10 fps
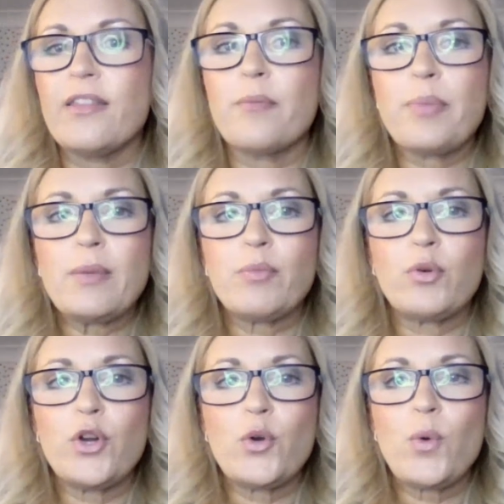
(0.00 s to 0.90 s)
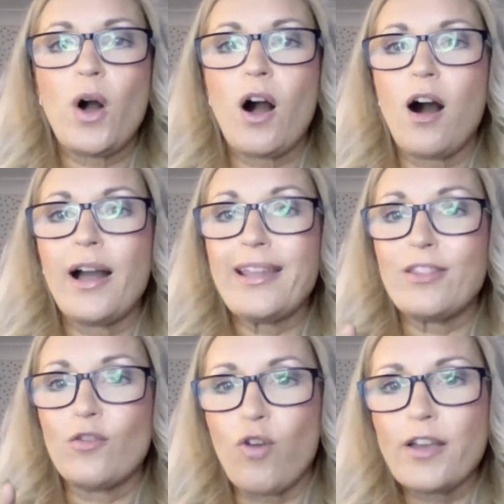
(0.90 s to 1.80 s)
the people who are in
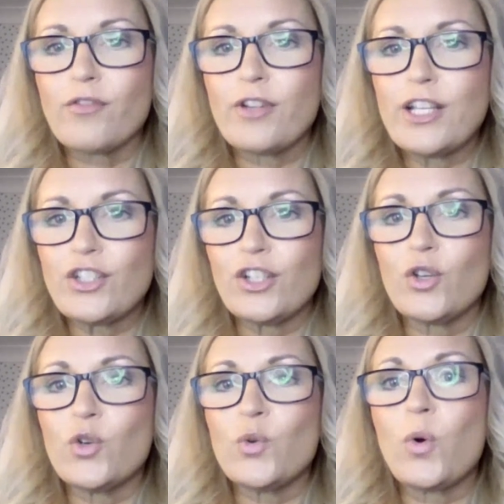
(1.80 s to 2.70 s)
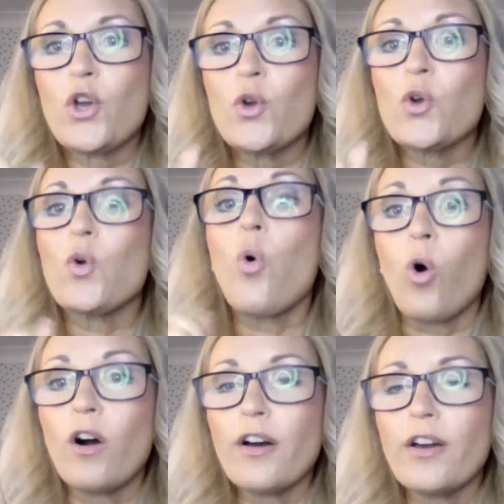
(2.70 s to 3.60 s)
the right region or
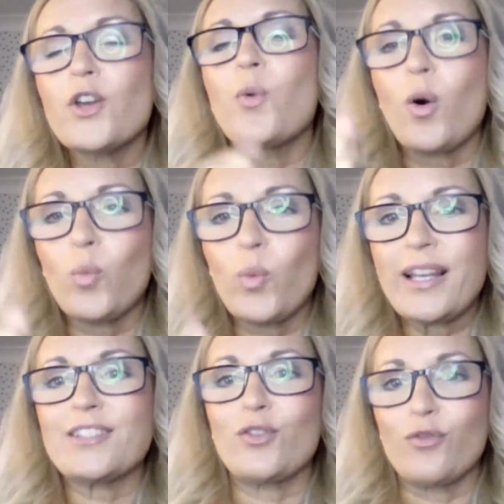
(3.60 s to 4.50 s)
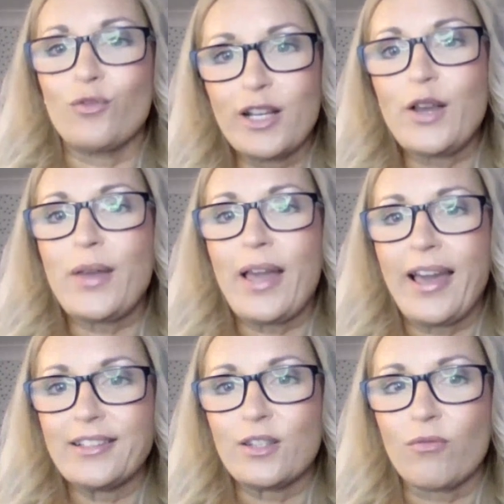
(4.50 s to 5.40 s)
who are willing to
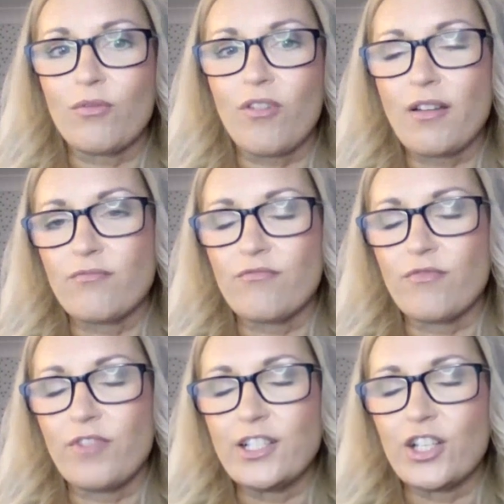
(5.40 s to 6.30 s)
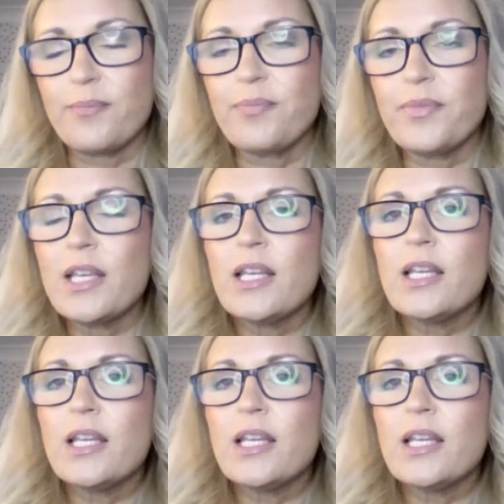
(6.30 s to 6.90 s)
relocate to the right region.